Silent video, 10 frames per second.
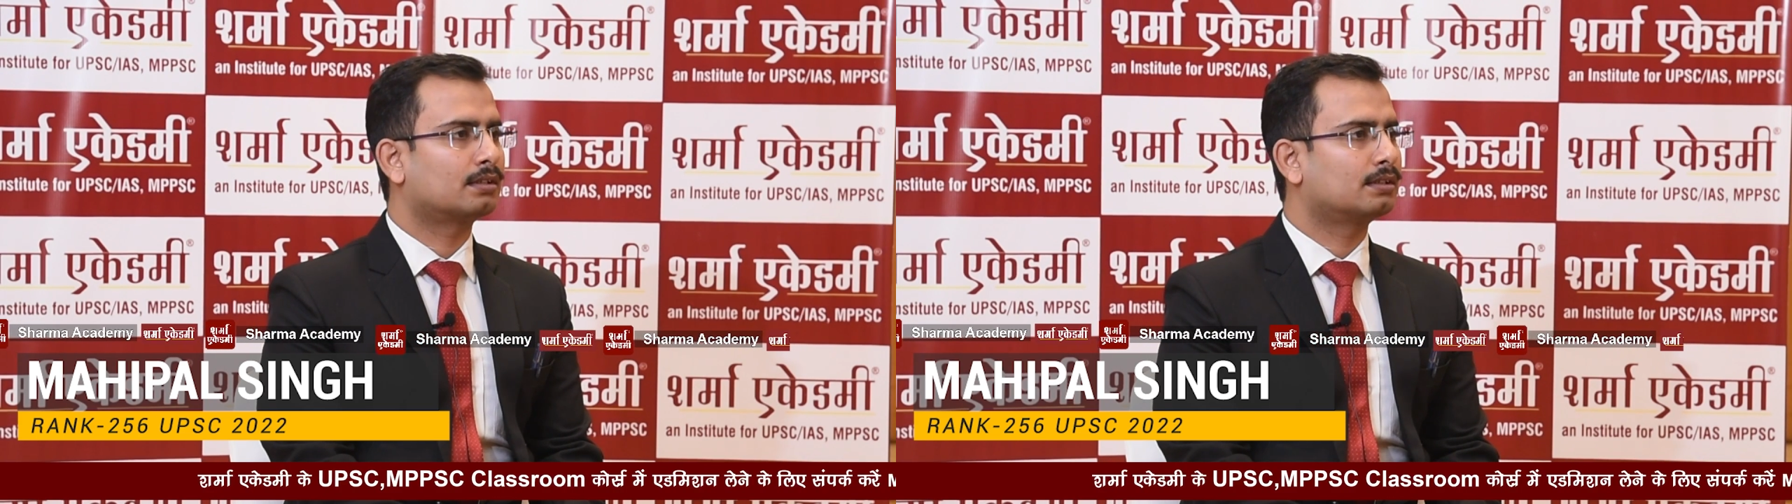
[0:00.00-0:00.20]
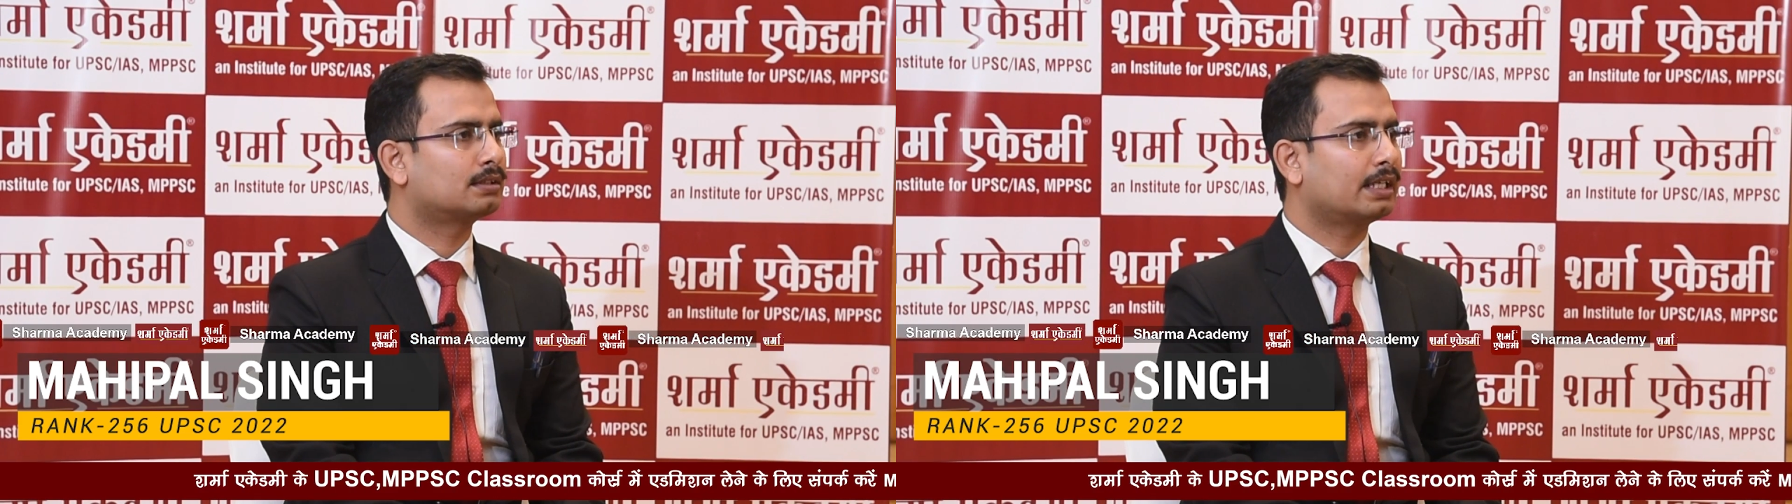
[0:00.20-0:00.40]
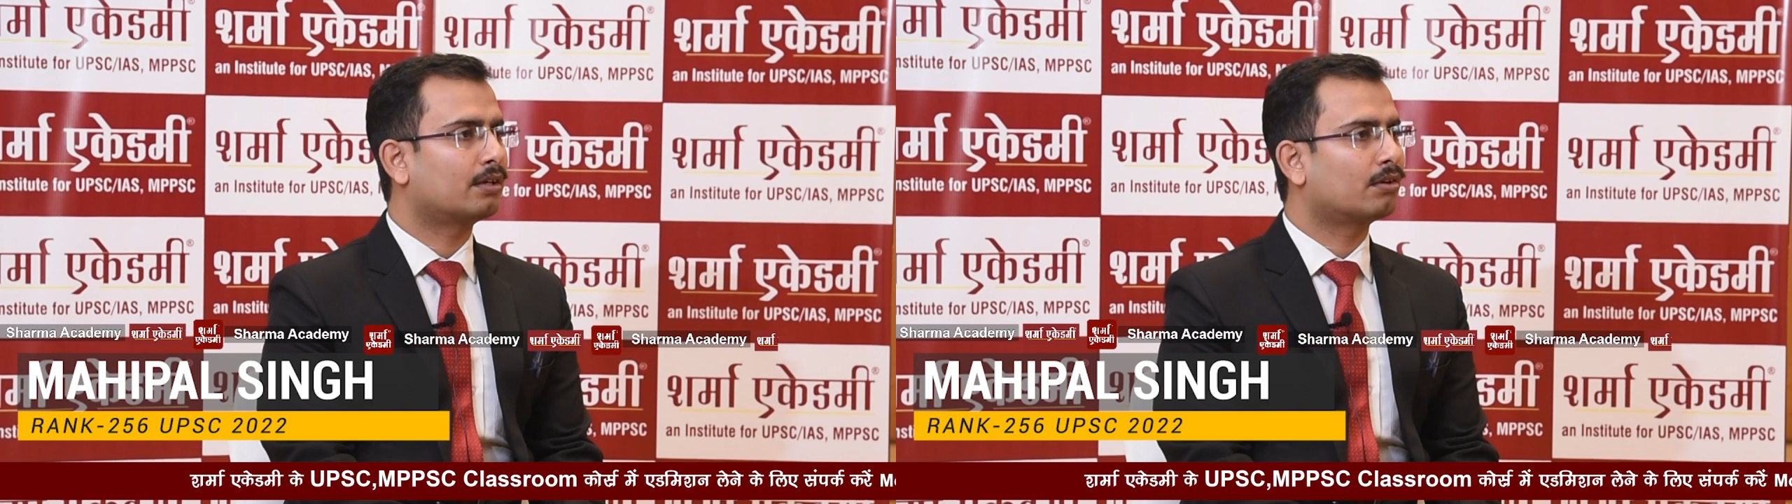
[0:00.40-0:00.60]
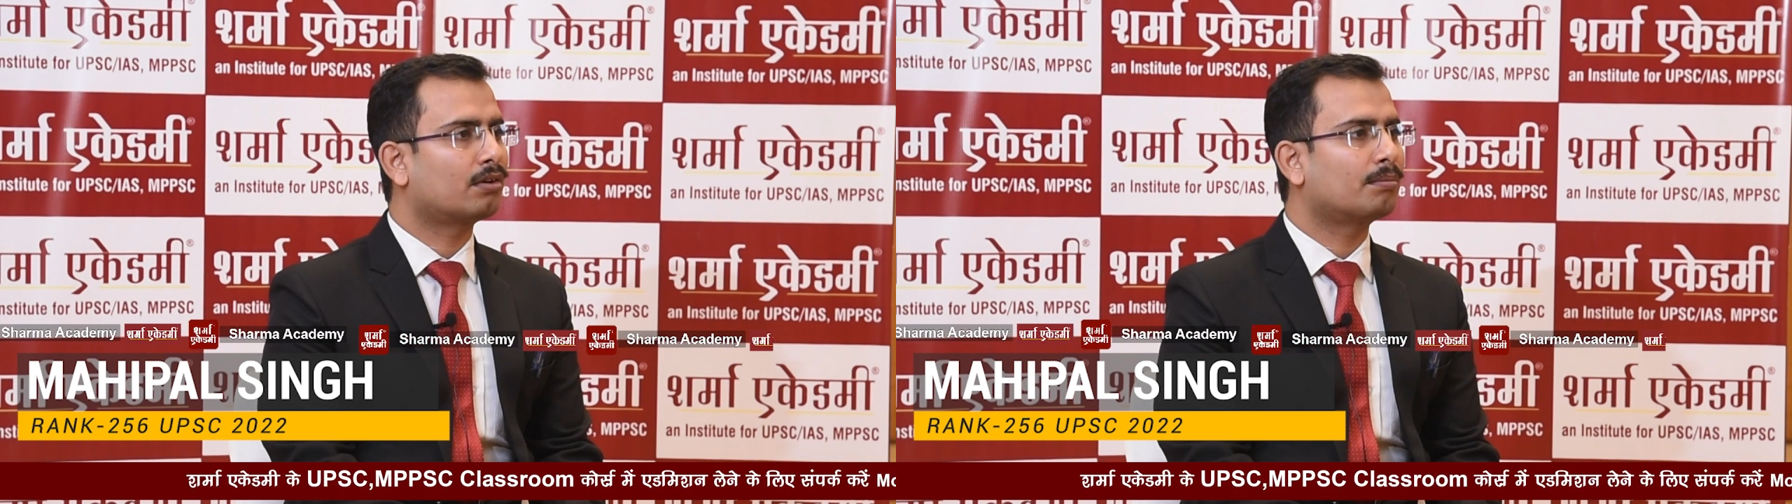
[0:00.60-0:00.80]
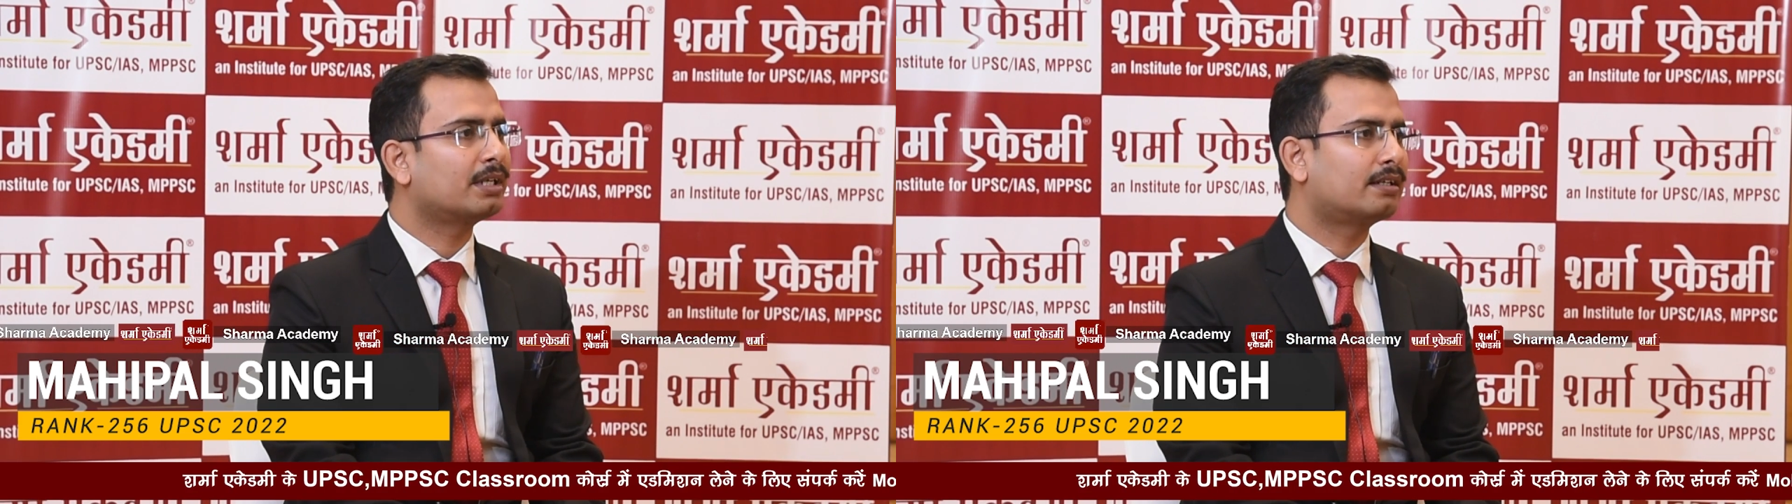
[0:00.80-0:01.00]
this
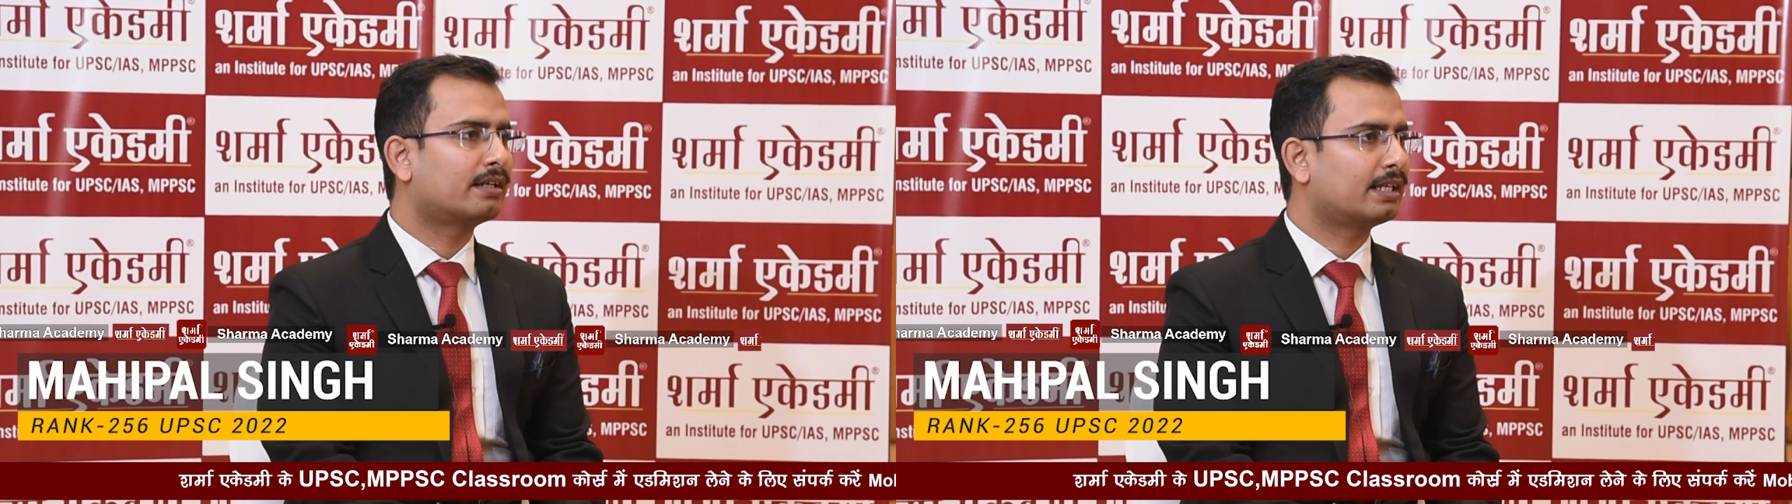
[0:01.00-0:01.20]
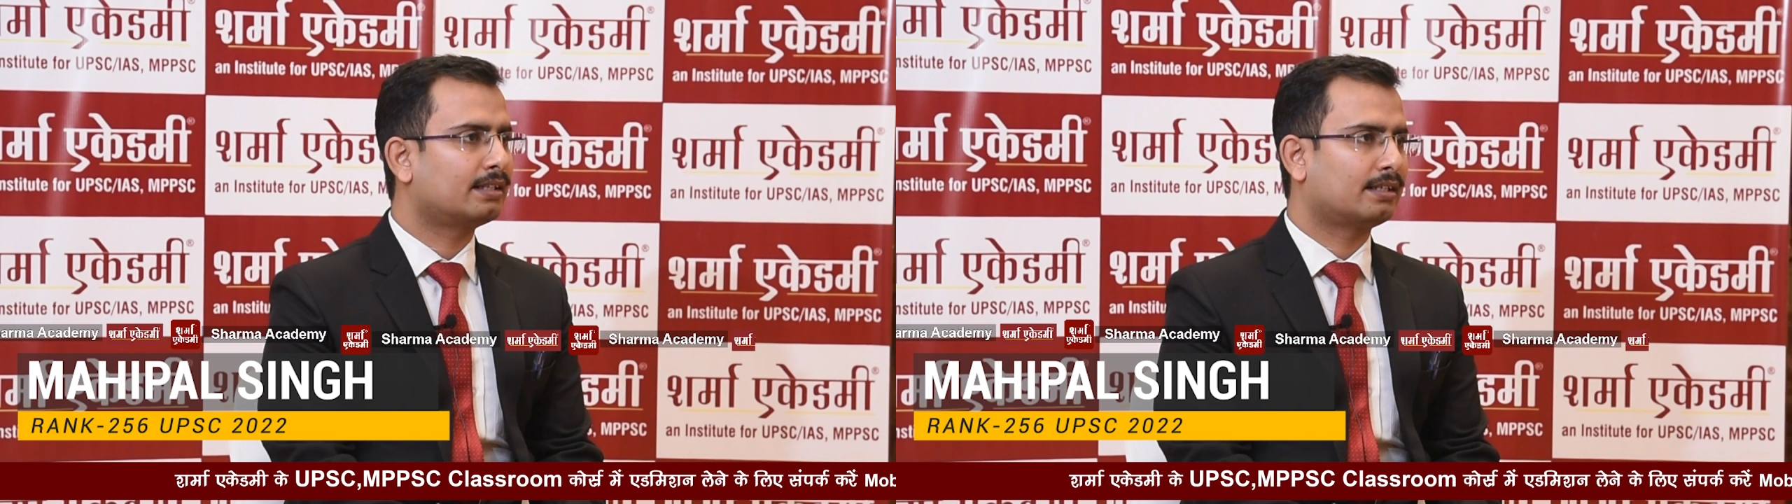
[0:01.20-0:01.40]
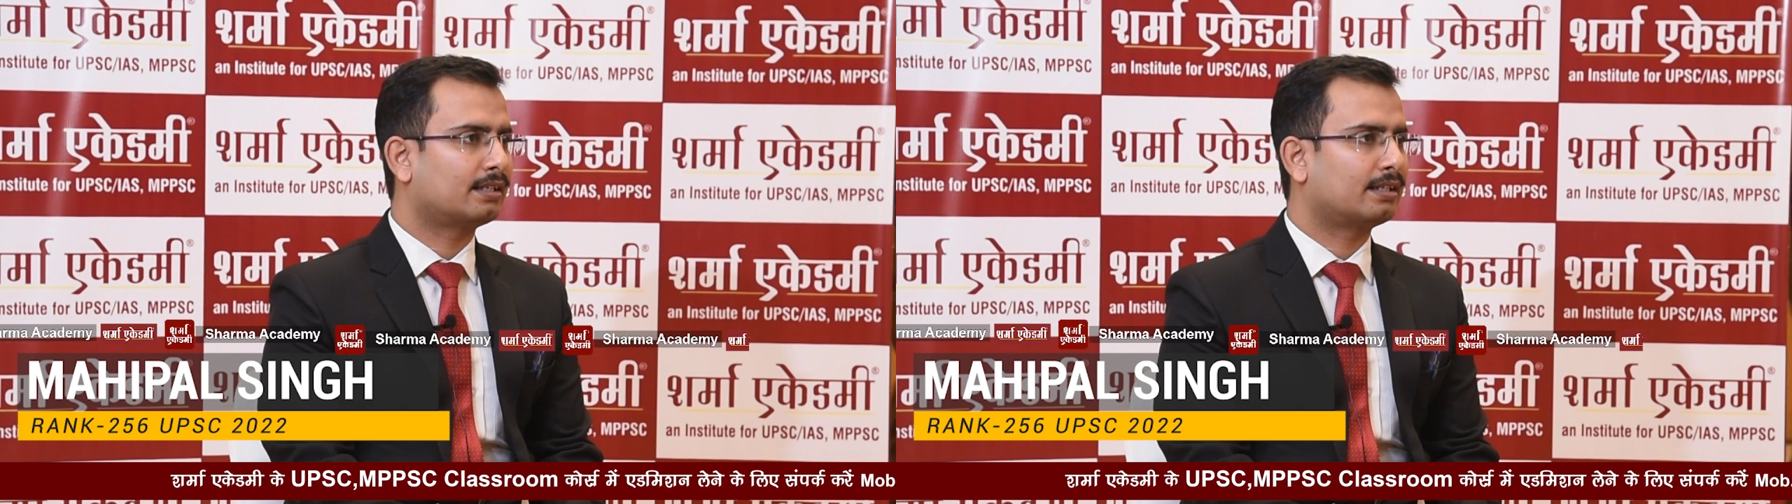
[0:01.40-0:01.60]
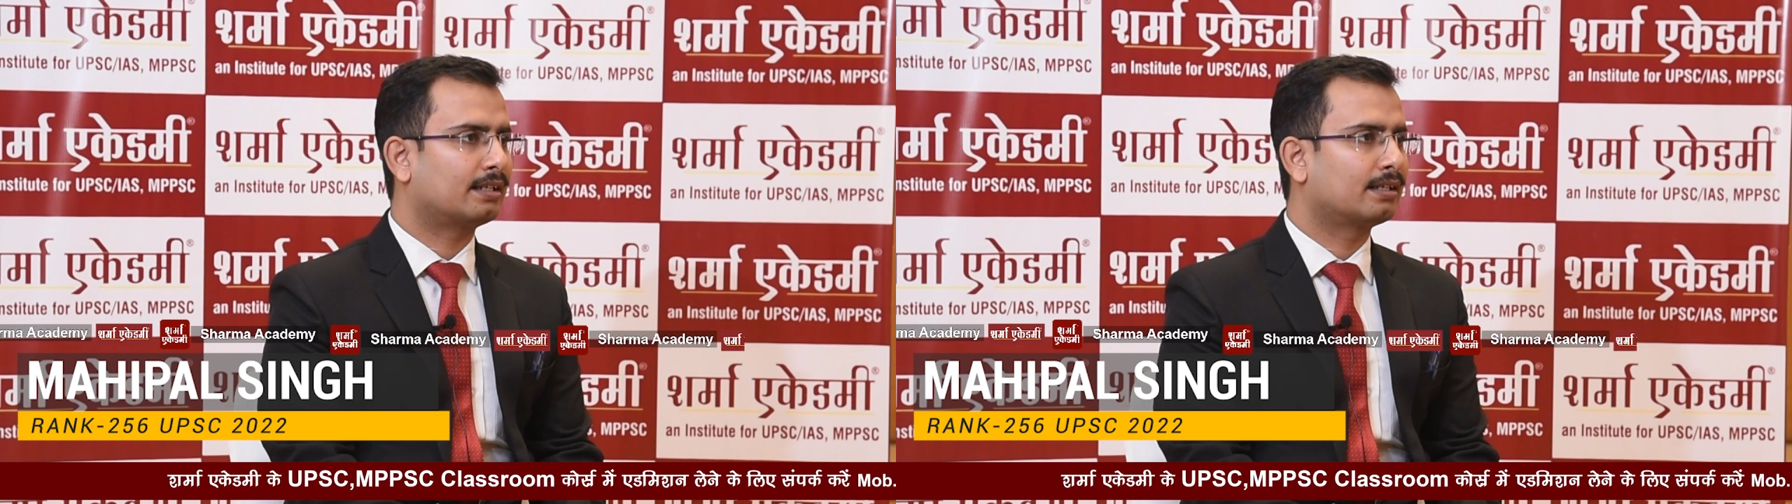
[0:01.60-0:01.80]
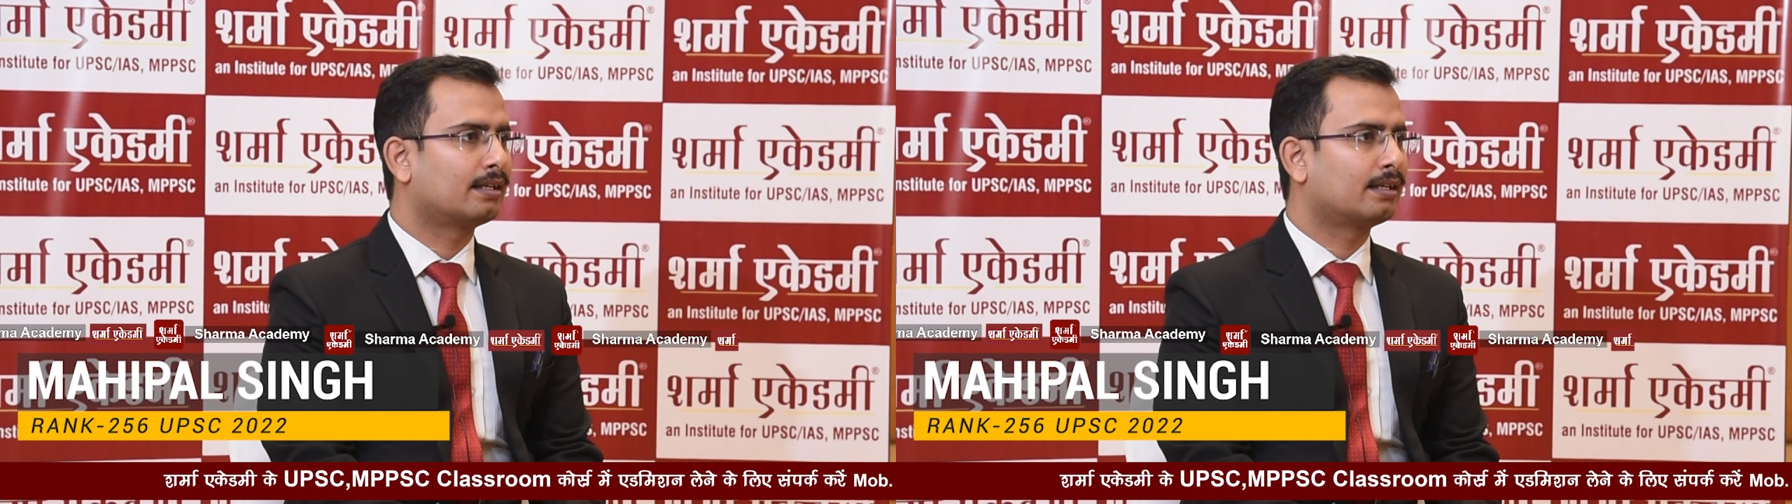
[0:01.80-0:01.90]
economic drain theory,